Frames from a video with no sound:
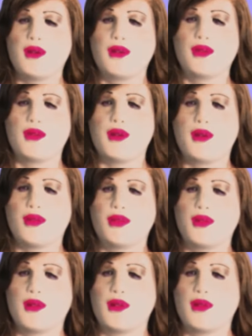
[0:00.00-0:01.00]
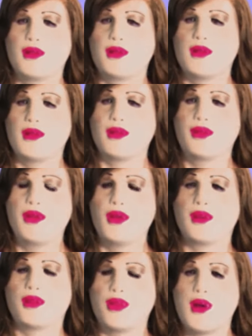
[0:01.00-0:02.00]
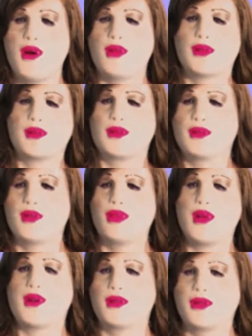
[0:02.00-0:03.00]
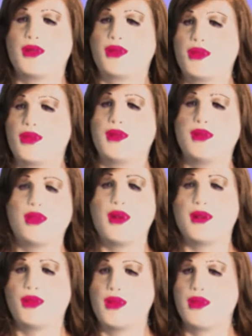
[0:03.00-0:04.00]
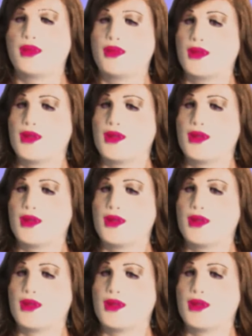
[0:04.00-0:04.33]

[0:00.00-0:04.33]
you'd have fewer power imbalances between men and women, for